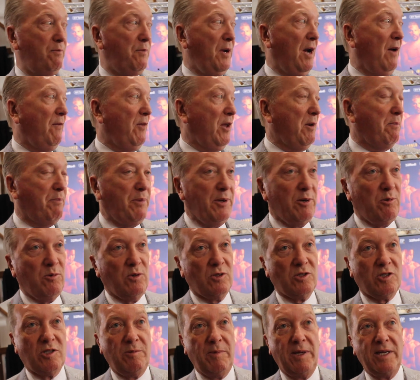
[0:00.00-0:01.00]
I think Bill
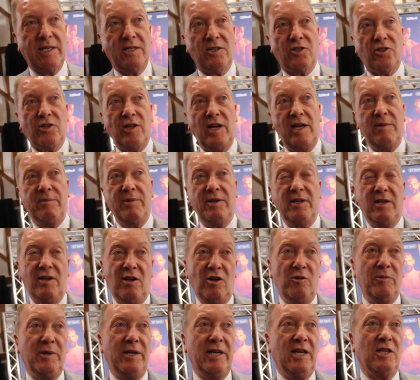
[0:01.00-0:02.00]
wants to make a statement, and I
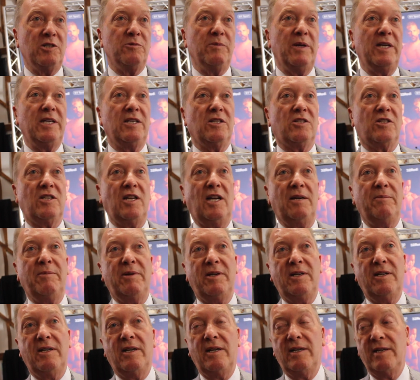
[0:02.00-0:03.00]
hope he does make a
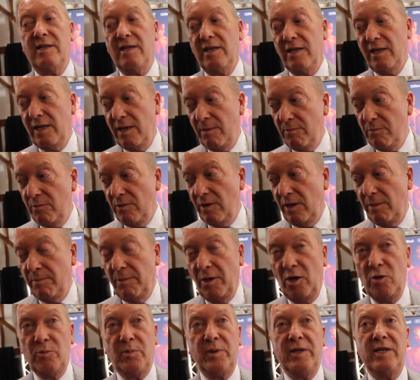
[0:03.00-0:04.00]
statement, and I'm
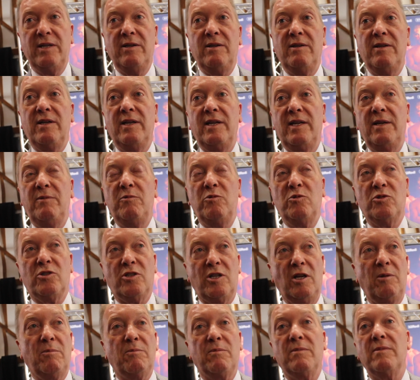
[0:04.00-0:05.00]
hoping he will
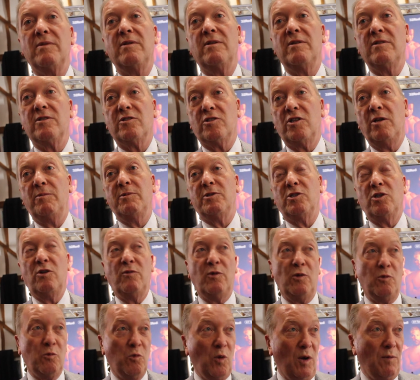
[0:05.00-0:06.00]
stop
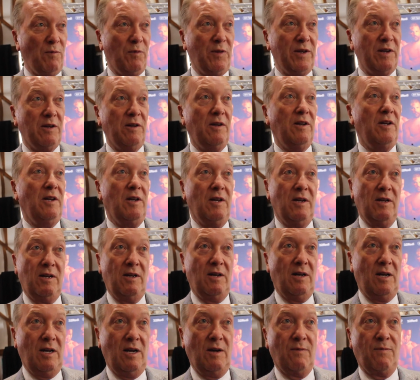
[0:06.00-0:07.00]
Isufi. One thing,
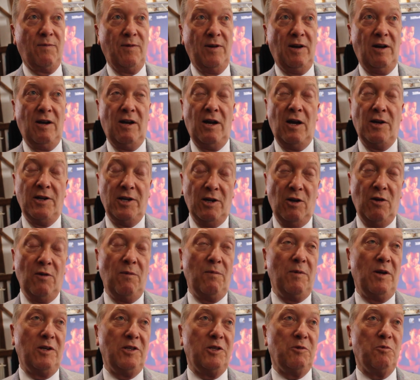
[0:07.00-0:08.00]

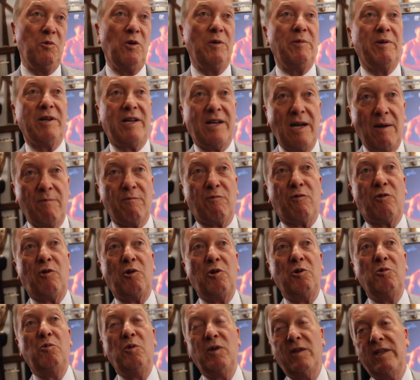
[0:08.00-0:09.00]
I just want to come
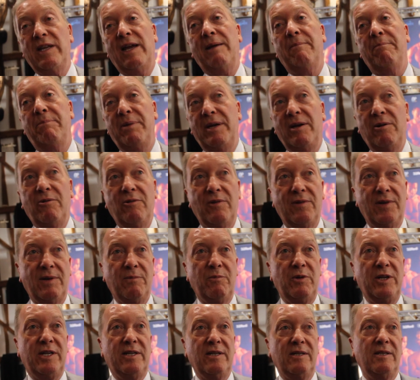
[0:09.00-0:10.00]
through with that belt, and
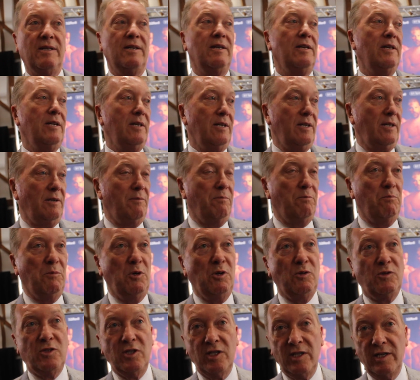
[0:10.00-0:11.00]
then we can
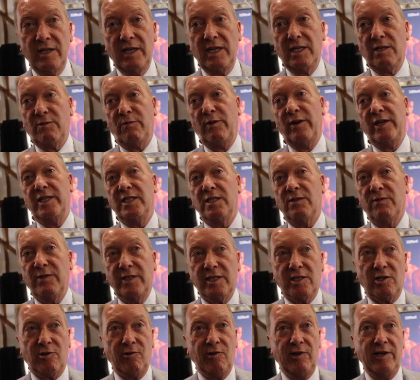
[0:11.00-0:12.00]
move to the next phase of
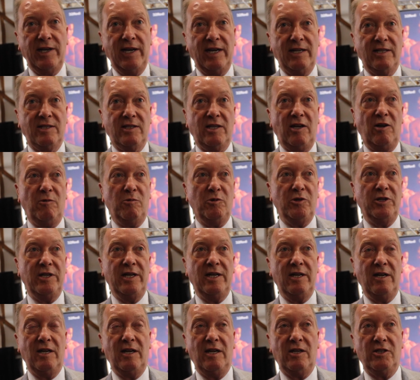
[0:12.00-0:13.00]
his career. He had a terrible
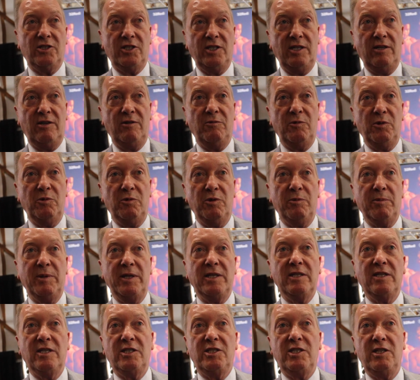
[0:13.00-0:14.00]
year last year, and we want to
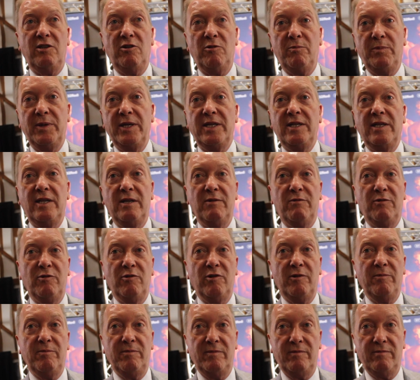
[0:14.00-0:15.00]
make this year a big year for him.